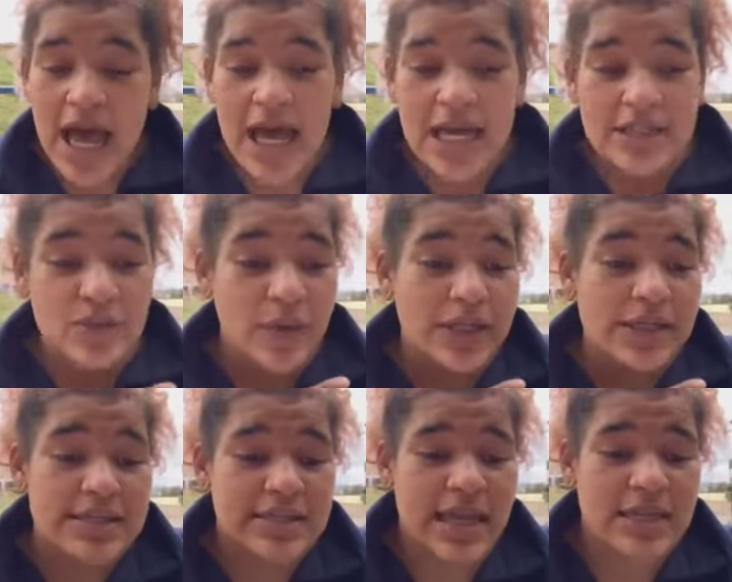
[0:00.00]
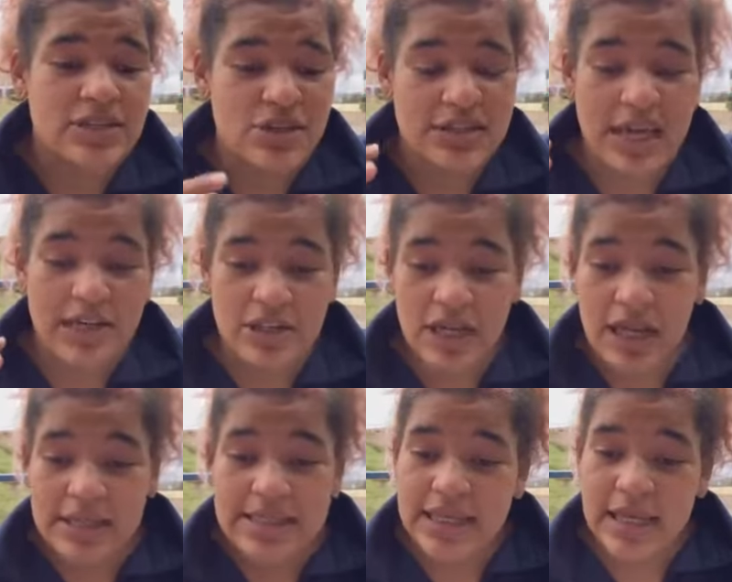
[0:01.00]
as well as
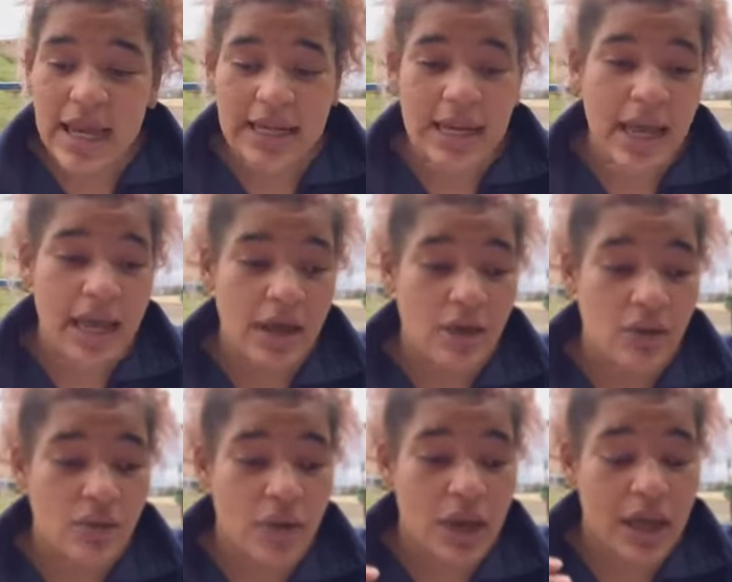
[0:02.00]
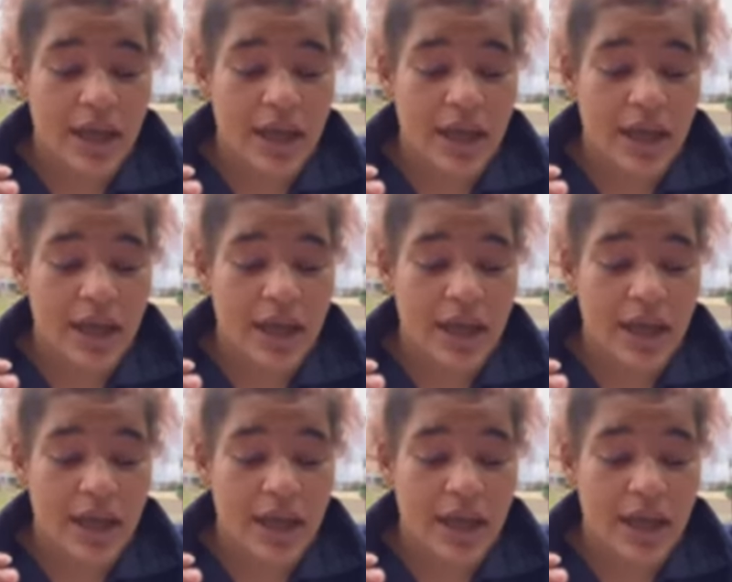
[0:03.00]
intersectionality and how